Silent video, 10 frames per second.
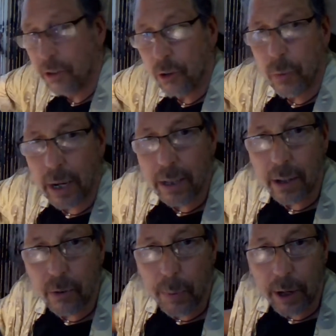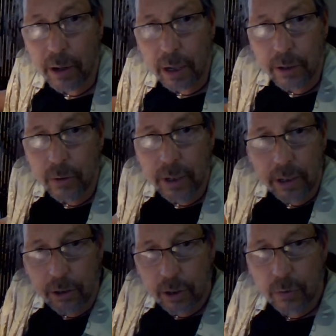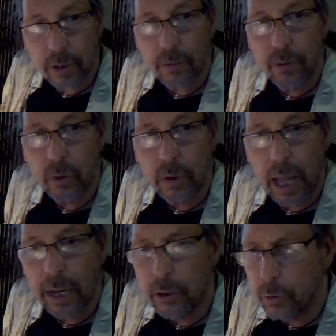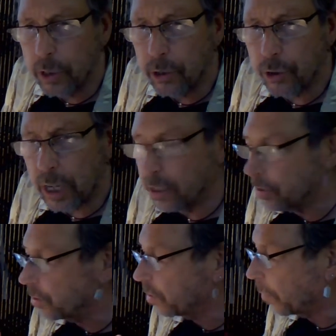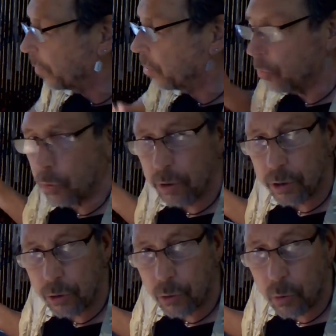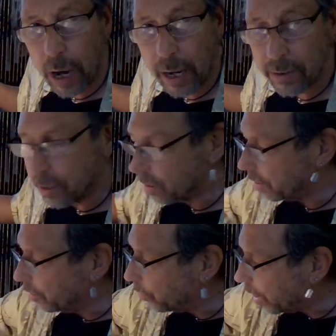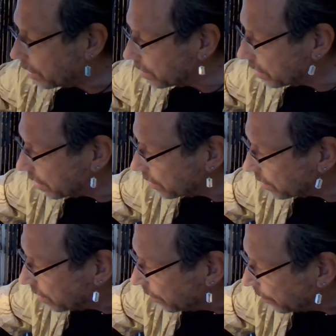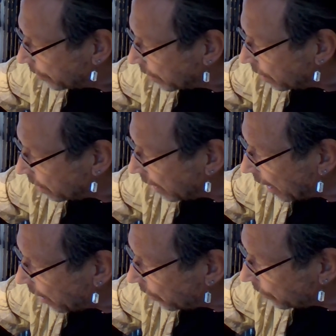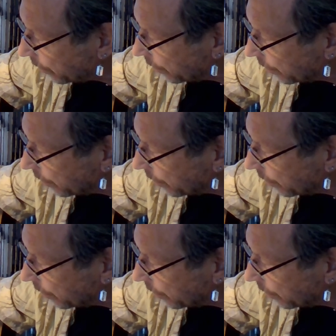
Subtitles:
this is what I love about cartooning, just with a few lines, you can change this up drastically. Watch this. Now,